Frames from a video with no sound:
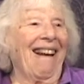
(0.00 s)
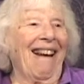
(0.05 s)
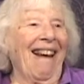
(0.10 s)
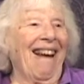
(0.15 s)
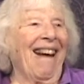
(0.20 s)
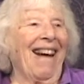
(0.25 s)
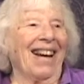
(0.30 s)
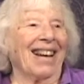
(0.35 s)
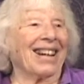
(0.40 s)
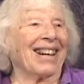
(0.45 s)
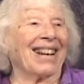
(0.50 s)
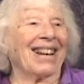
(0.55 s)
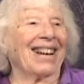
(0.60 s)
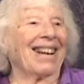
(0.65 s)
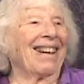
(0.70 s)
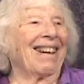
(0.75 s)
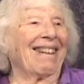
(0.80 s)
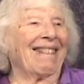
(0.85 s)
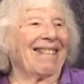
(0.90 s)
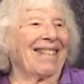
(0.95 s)
I and believe it
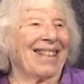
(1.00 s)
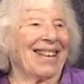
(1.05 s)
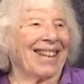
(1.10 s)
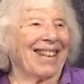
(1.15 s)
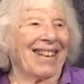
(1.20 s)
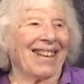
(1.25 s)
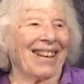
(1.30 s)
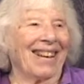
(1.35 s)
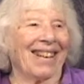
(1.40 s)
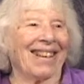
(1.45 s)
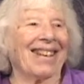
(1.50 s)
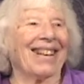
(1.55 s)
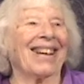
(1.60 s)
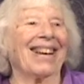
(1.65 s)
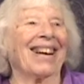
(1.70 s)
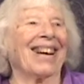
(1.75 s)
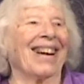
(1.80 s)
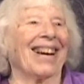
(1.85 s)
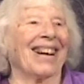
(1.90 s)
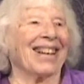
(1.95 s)
was his driver,
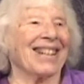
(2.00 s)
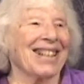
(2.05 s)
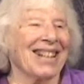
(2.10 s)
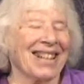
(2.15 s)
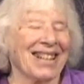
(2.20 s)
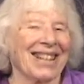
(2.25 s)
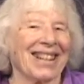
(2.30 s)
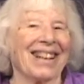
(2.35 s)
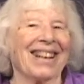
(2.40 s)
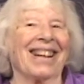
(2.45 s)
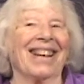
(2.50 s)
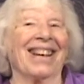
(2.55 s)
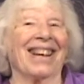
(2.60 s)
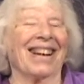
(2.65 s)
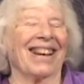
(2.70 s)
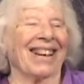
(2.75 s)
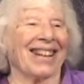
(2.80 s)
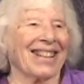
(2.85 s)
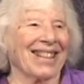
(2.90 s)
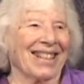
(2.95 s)
yes, if, if my yes.
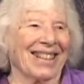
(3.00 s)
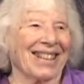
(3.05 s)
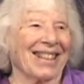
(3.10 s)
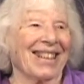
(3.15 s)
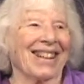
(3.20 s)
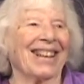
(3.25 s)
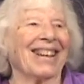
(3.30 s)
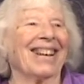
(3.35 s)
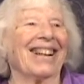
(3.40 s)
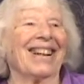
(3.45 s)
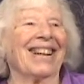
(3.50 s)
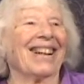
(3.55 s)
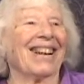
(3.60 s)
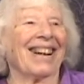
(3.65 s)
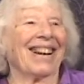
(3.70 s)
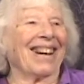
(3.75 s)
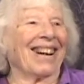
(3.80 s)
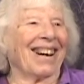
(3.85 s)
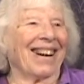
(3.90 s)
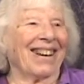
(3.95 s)
history tells me
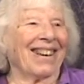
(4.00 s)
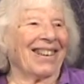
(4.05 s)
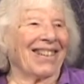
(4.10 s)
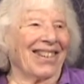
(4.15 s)
correctly.